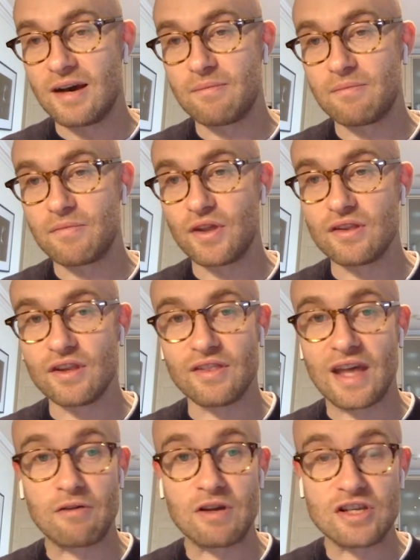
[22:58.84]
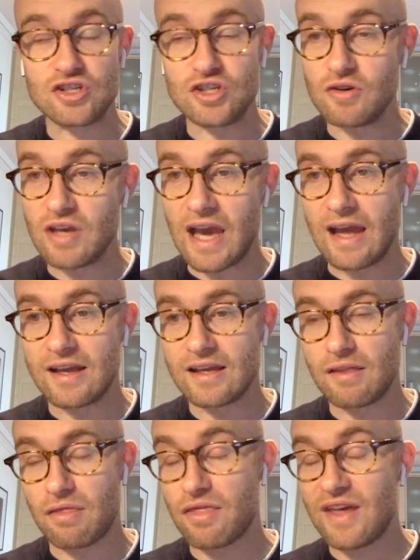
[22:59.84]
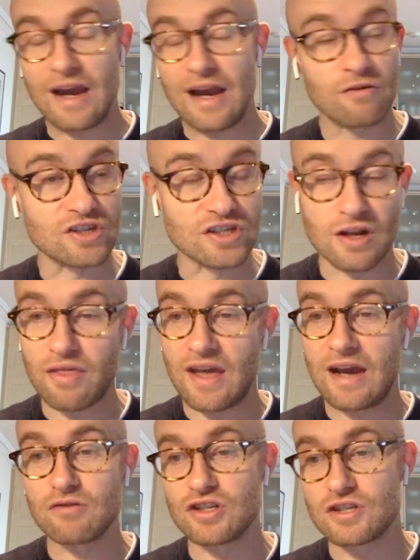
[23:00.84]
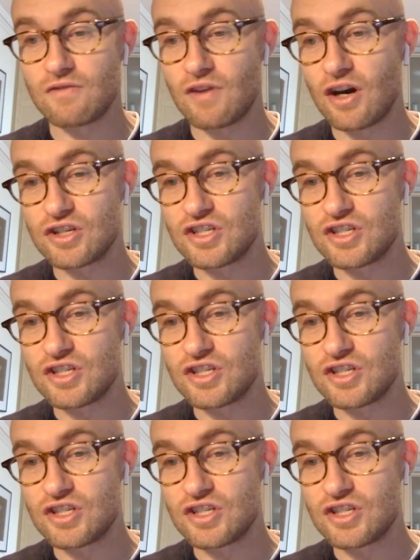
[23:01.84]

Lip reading: that there is, you get thousands and thousands of